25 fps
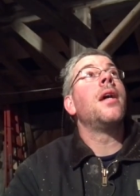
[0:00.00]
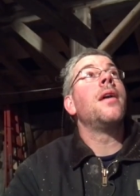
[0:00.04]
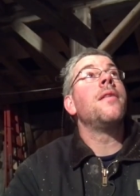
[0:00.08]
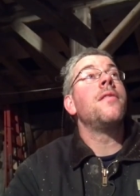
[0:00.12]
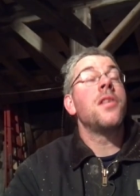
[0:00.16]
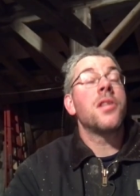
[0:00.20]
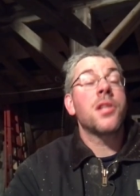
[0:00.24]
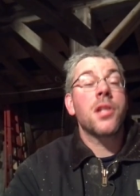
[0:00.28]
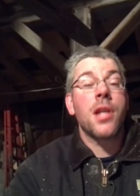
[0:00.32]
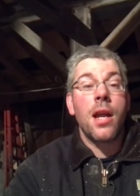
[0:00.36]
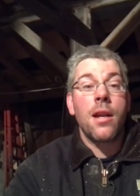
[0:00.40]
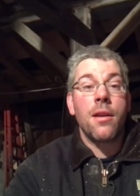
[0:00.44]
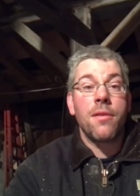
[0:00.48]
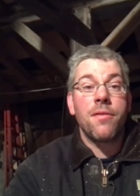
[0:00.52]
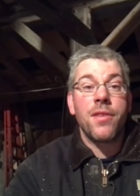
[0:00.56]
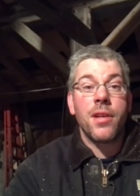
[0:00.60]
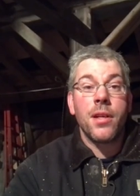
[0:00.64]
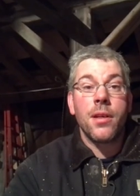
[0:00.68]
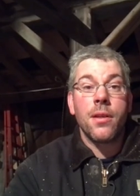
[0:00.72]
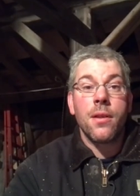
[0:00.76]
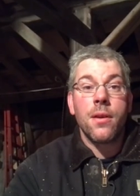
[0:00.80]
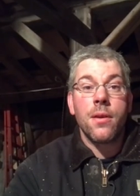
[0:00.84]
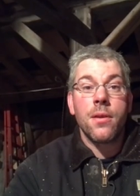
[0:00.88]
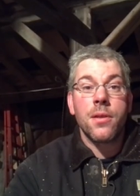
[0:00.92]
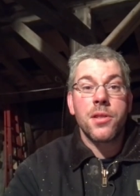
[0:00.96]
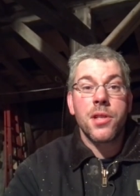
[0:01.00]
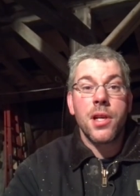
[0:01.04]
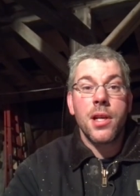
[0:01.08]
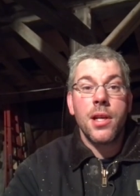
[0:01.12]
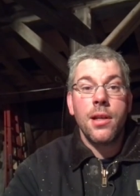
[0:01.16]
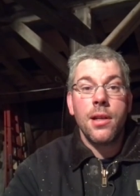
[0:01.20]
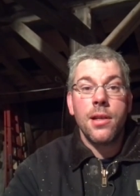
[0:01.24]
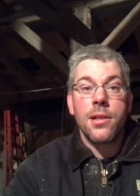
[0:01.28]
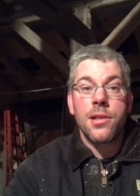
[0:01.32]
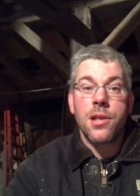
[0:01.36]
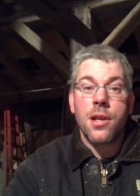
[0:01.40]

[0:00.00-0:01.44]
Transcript: I just got to fill those in.